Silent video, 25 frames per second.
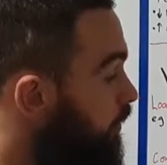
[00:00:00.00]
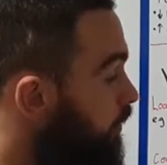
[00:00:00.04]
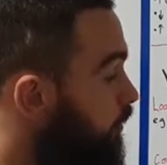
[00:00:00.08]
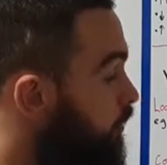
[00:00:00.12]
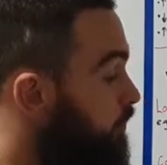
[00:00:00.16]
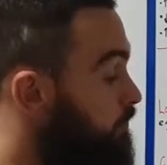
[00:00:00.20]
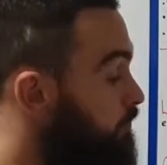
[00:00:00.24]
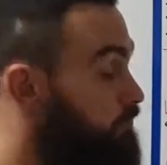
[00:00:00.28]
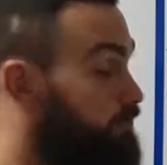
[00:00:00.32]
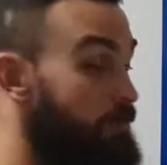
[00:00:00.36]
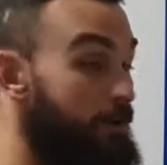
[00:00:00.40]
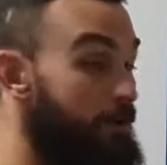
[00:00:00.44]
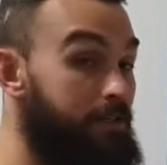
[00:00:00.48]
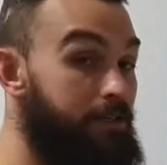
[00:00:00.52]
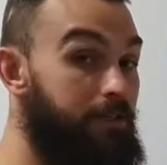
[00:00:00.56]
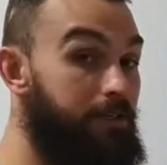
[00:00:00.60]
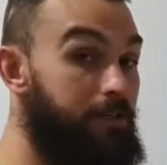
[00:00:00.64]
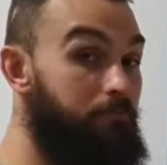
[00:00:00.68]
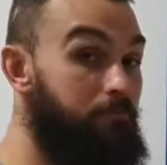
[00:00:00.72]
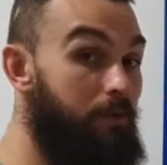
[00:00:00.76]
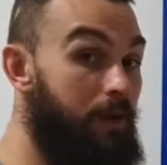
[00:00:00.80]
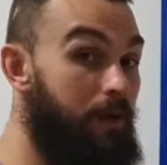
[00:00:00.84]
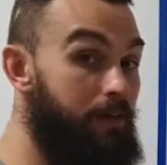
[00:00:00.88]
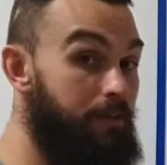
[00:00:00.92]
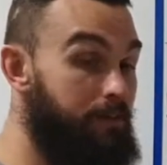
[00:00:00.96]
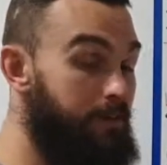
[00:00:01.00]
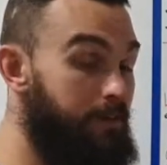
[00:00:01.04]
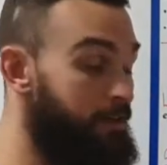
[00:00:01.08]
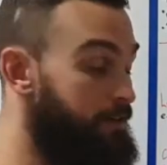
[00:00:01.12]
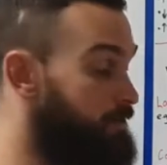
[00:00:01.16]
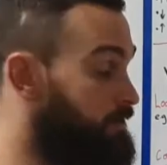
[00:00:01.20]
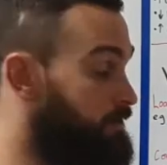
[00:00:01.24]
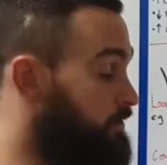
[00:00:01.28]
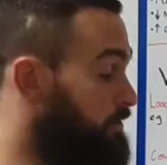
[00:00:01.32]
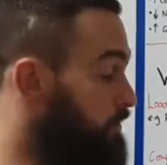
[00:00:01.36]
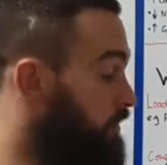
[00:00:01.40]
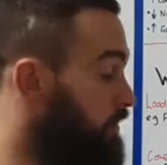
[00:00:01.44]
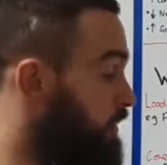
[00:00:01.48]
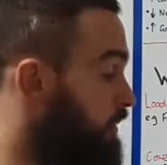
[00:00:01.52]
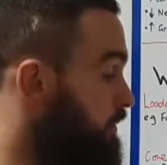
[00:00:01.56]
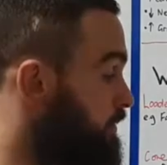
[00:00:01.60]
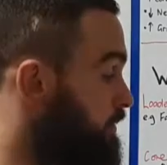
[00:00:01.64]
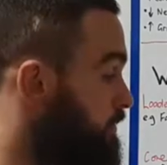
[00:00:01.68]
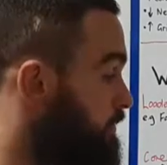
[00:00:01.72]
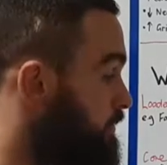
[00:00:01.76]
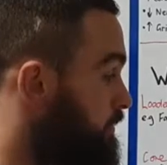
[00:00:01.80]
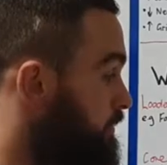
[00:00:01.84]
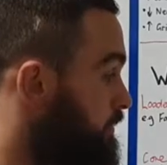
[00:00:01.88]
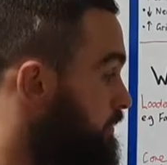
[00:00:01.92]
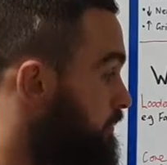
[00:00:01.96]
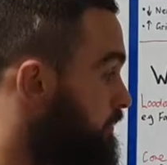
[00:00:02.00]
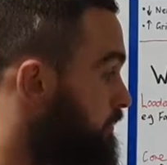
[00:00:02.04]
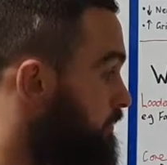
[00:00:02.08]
or a pressing-based exercise.